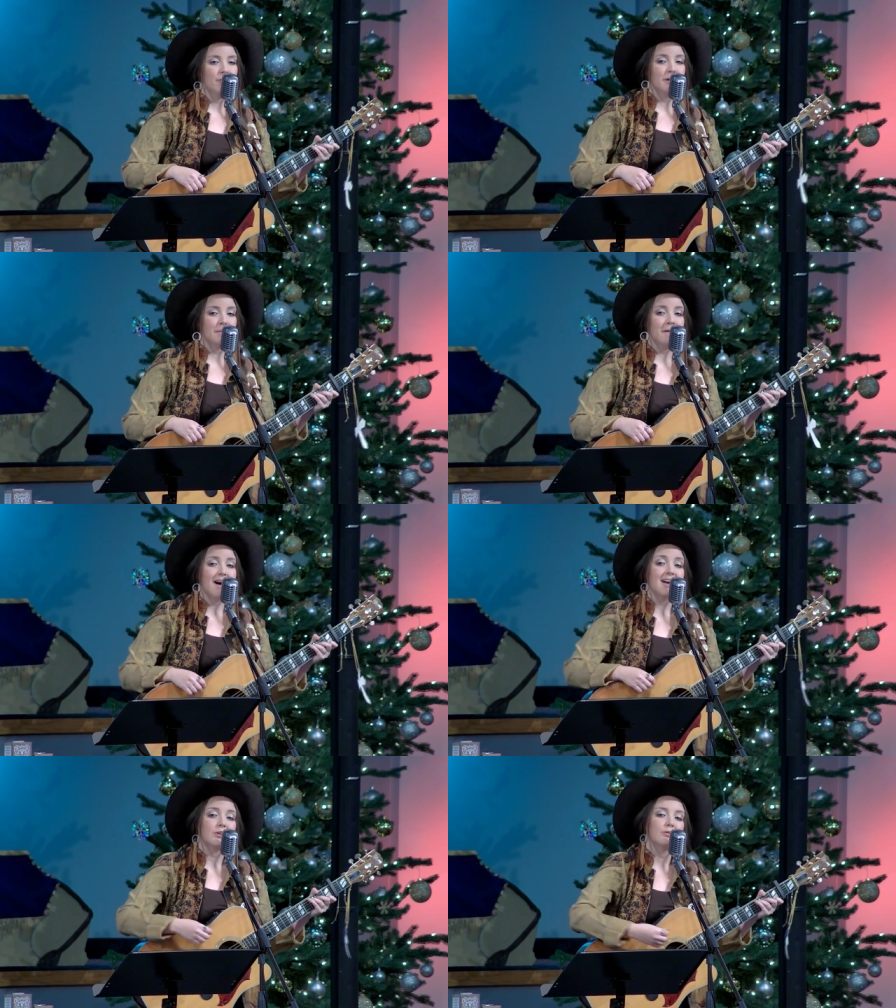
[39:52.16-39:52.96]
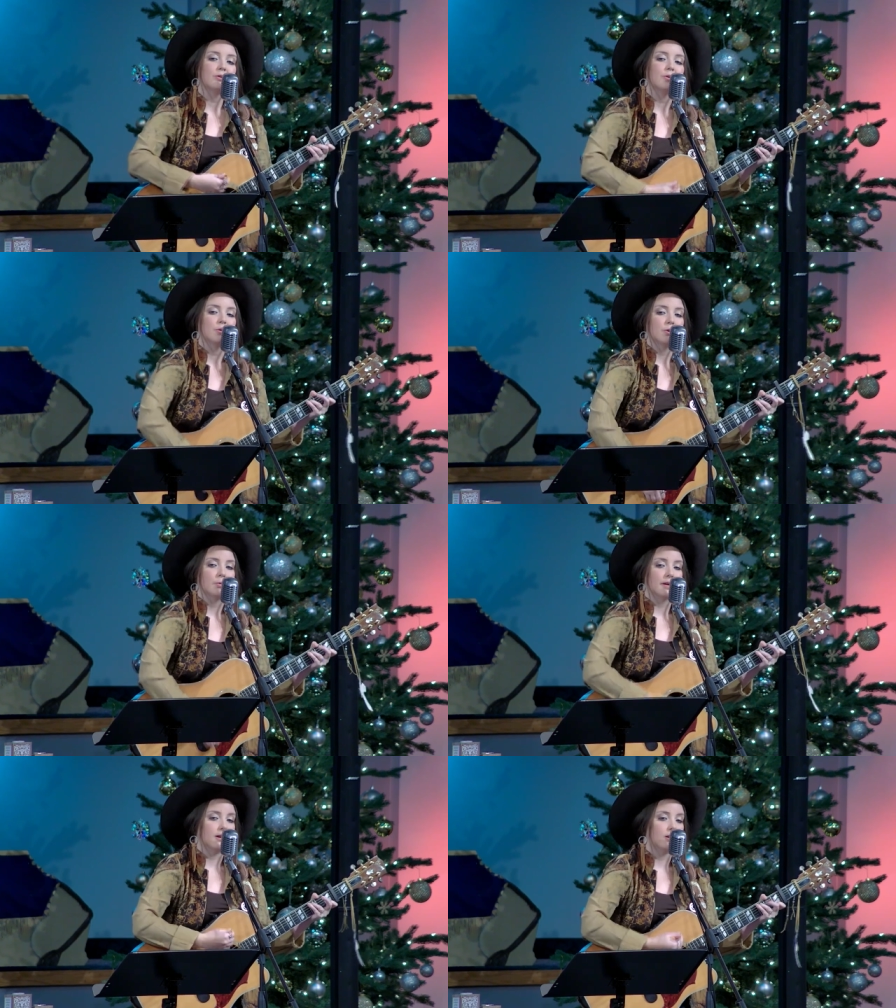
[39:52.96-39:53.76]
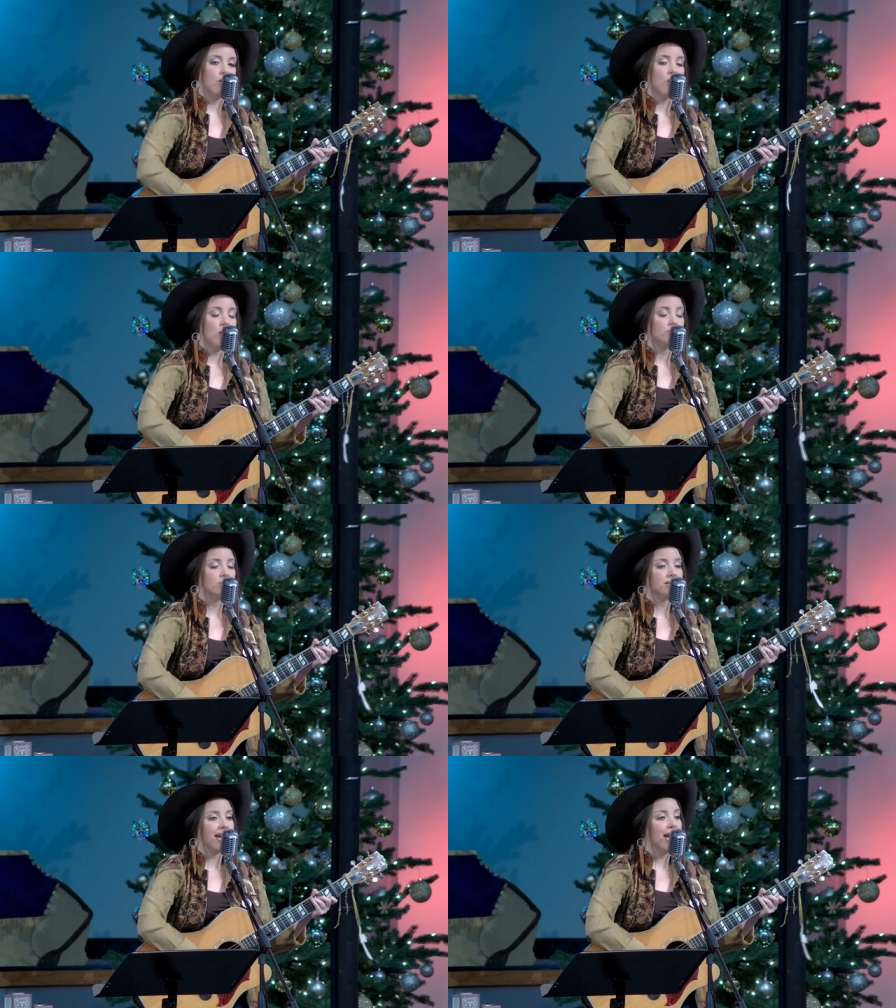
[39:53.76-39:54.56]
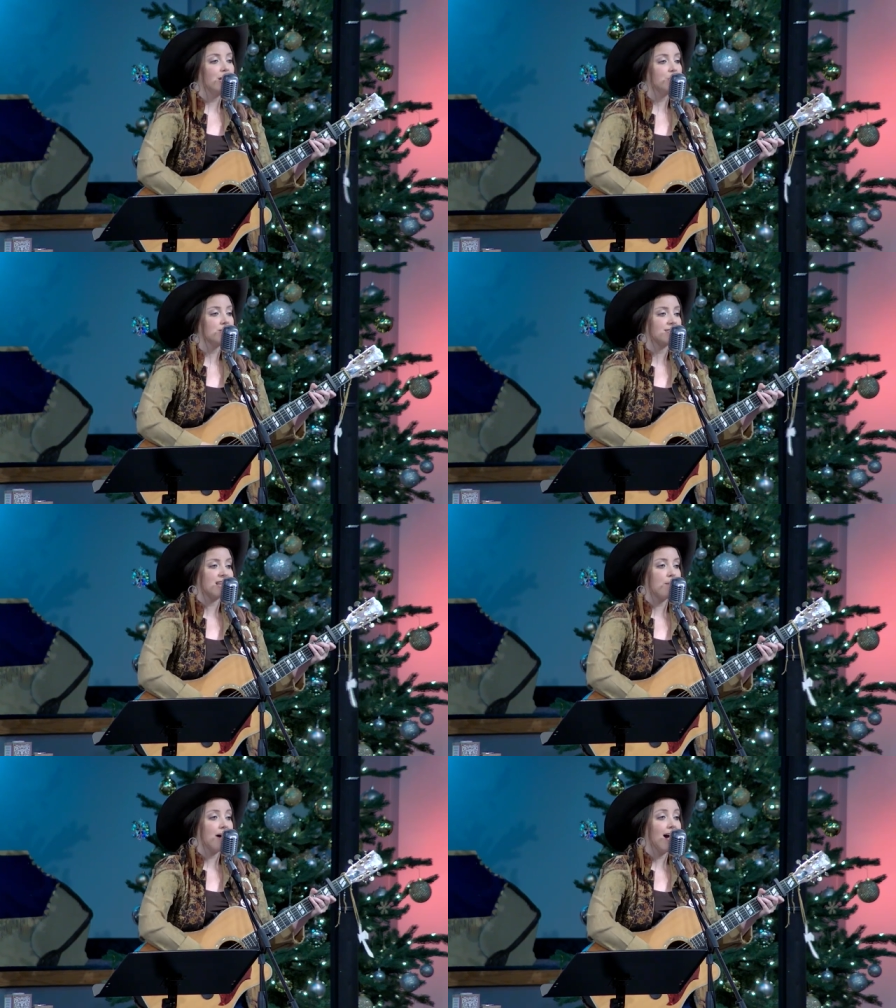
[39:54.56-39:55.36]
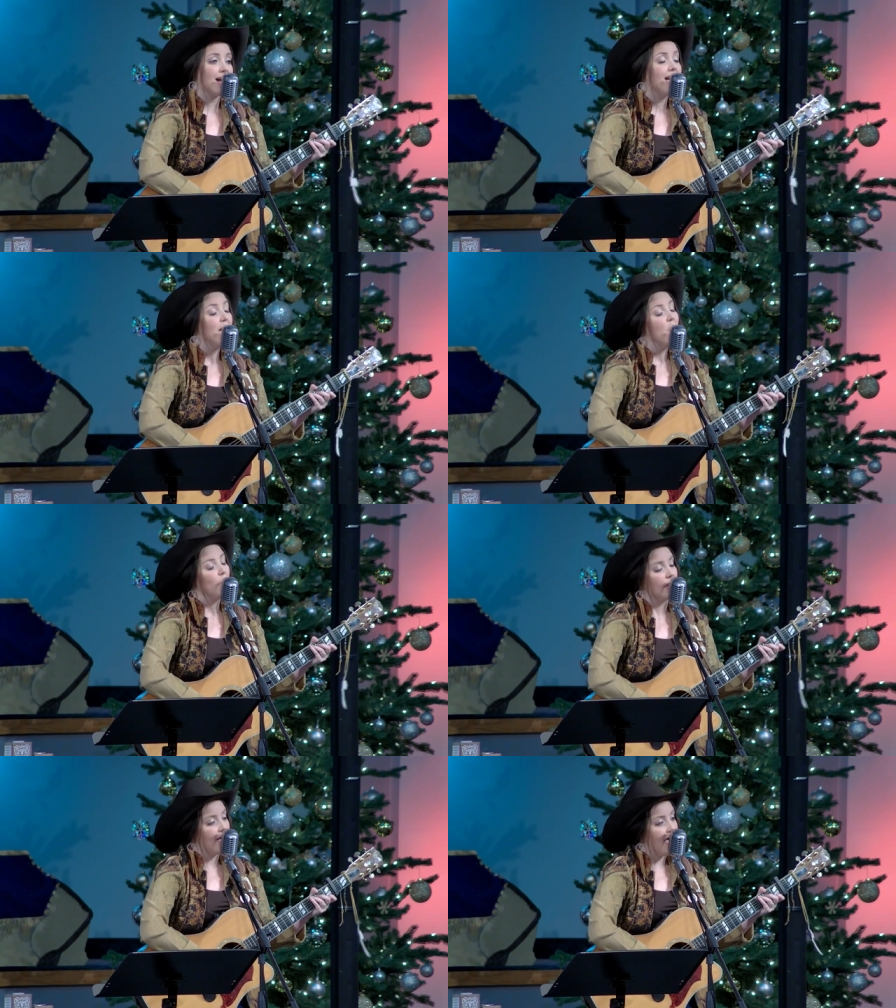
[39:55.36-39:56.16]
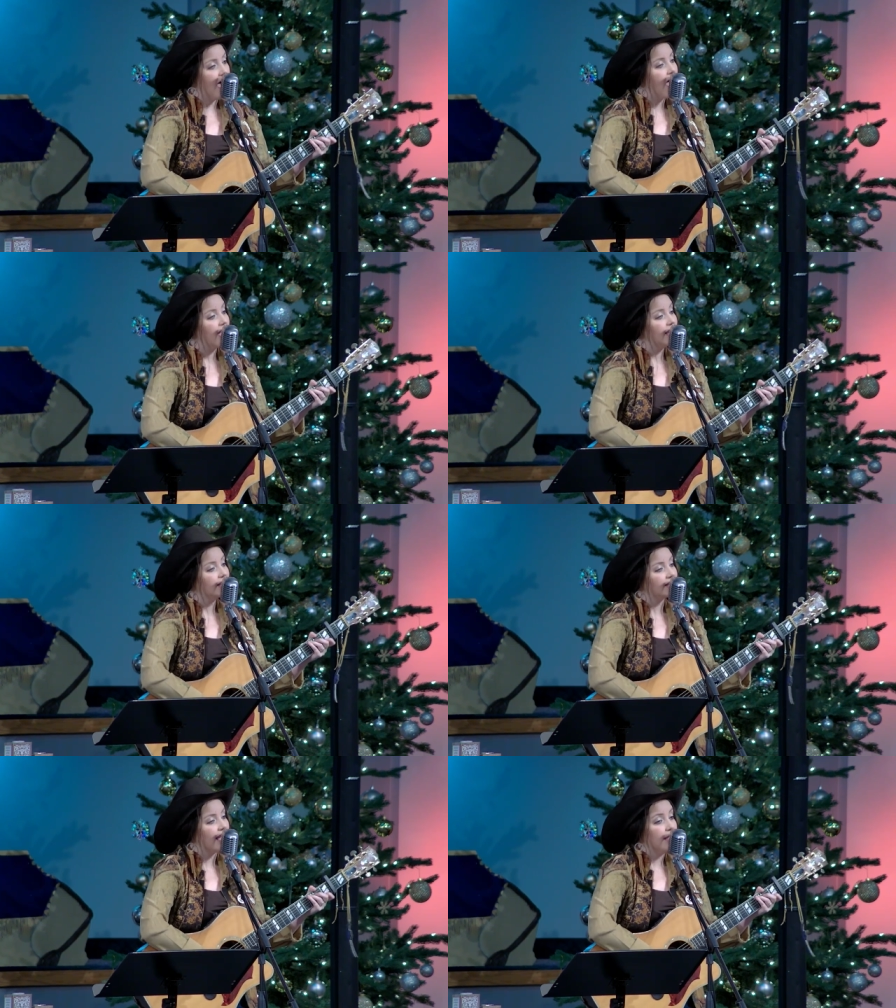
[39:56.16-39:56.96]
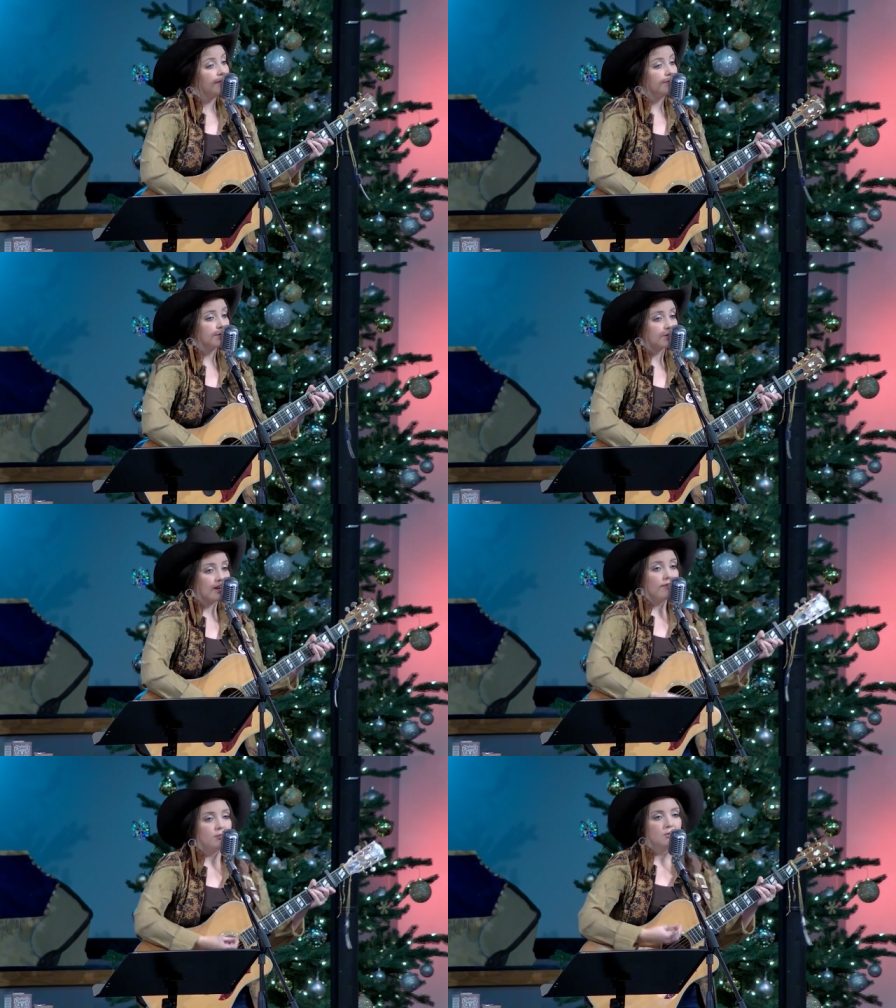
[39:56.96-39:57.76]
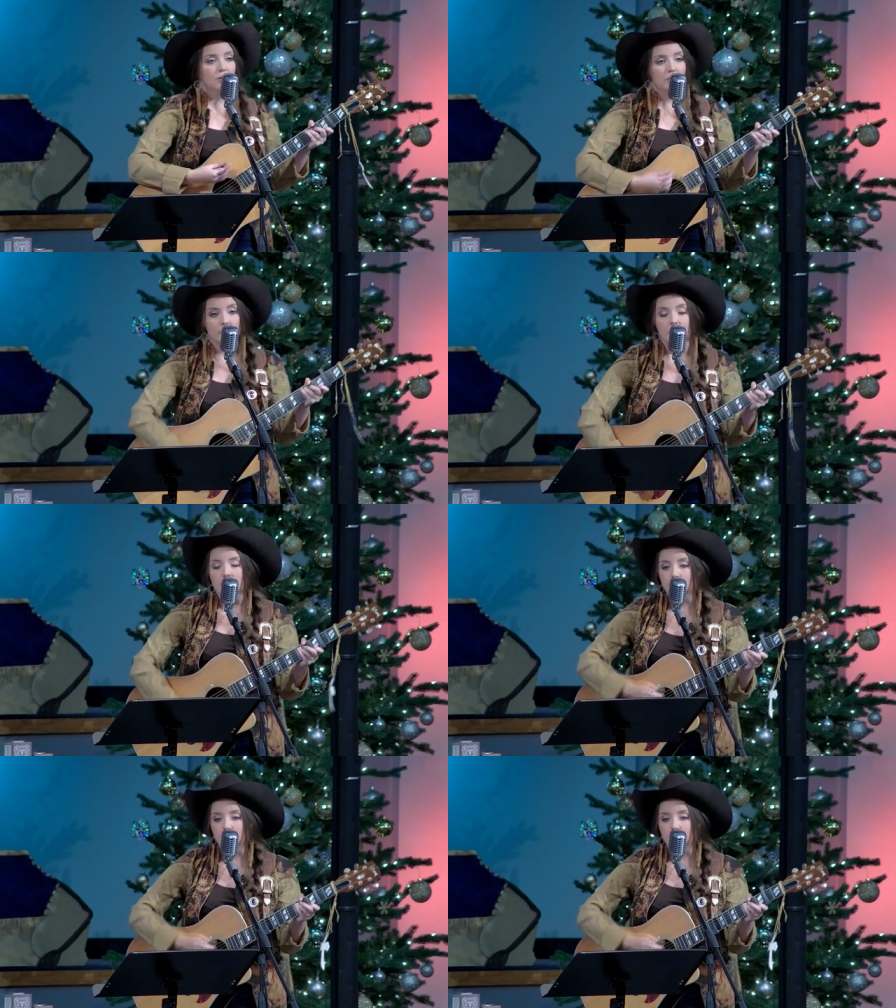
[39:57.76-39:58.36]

Winnemucca Road when along came a semi with a high and canvas cover load.